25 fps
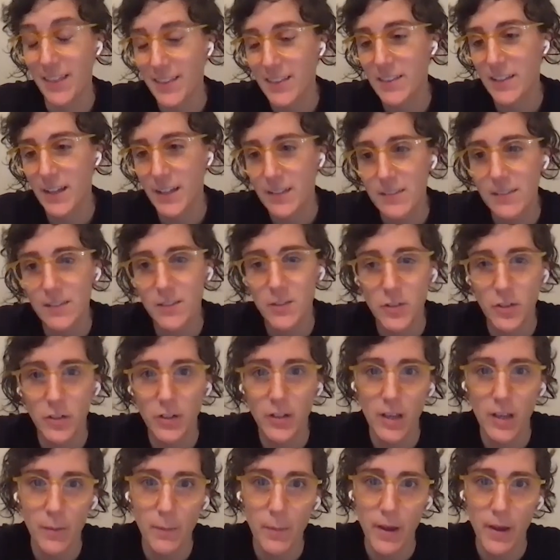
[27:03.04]
think that's the
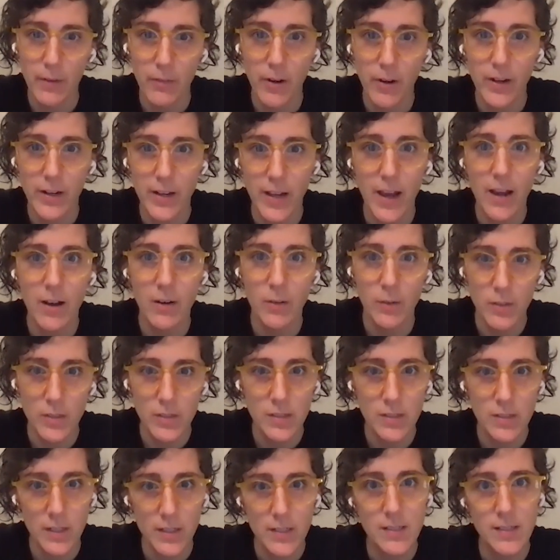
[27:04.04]
journey I'm on right now,
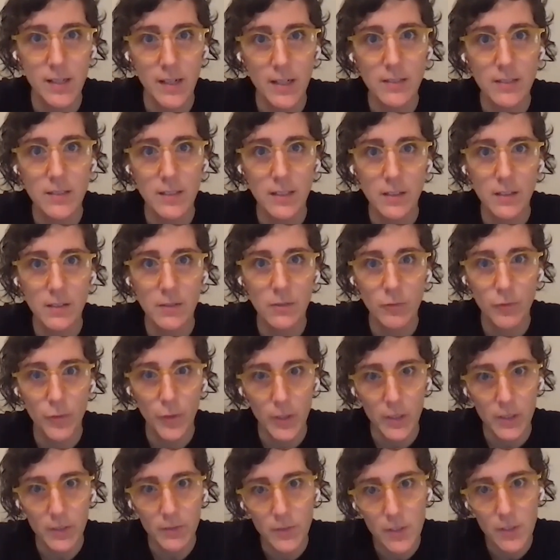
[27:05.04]
is dissecting
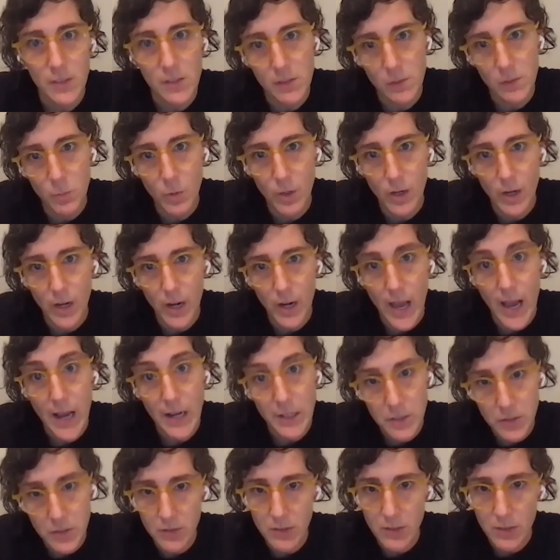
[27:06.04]
forgiveness and what it
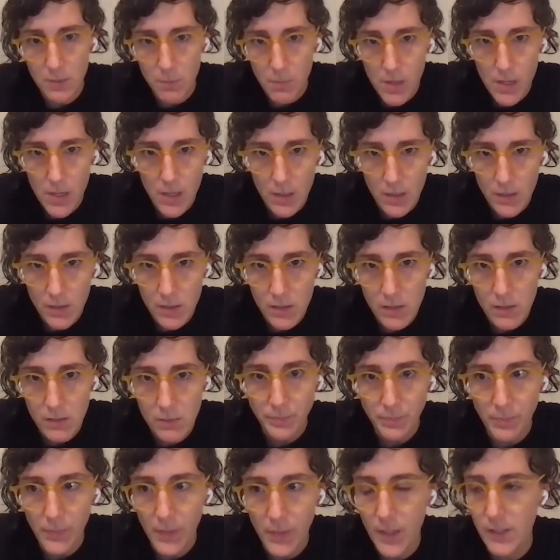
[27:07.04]
actually means.
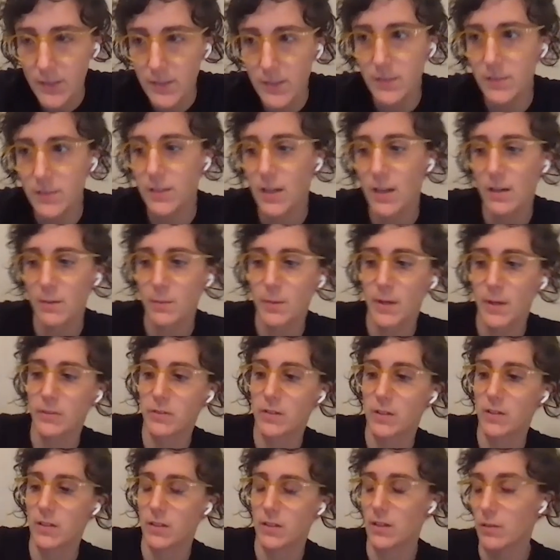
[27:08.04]
Because it's not
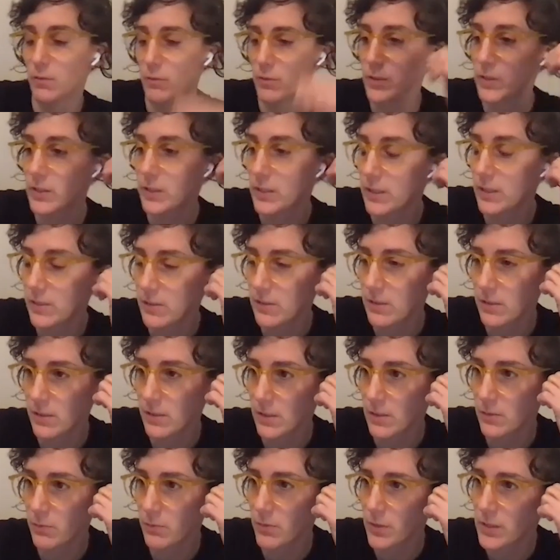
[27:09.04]
about it really is,
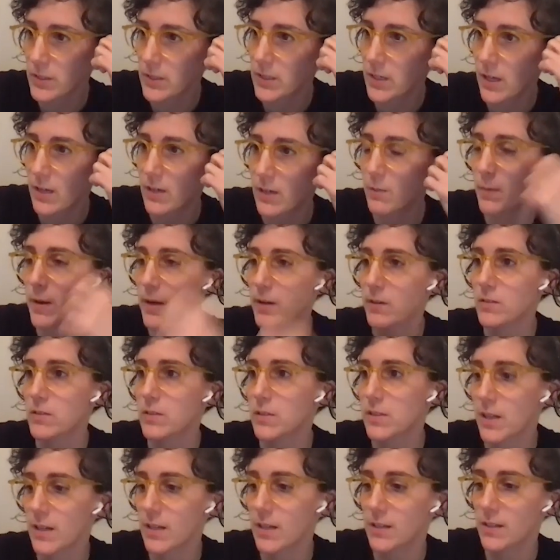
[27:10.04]
it's really not about
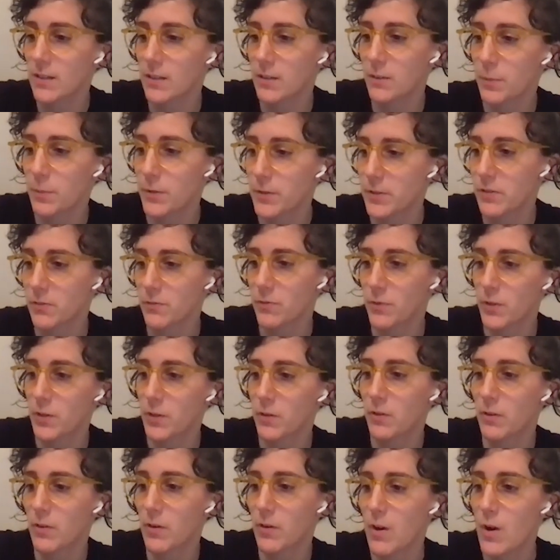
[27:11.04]
setting the other person free
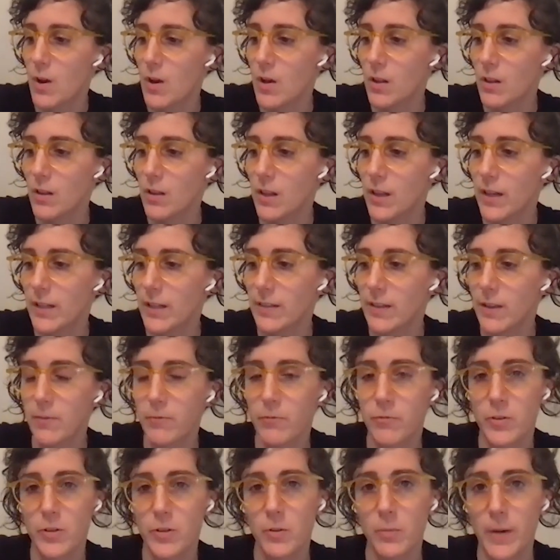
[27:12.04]
or letting
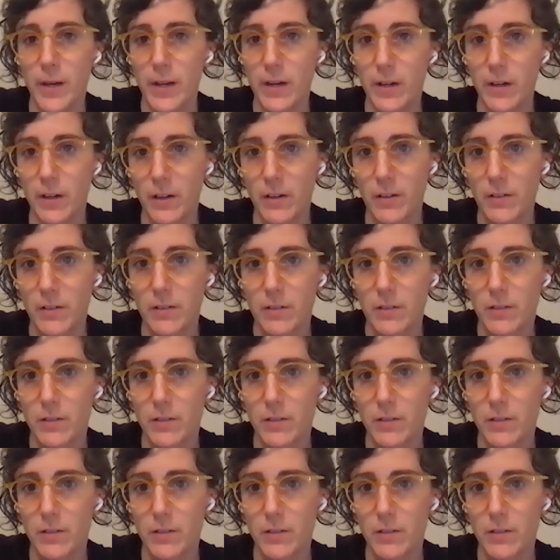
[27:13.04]
them feel better.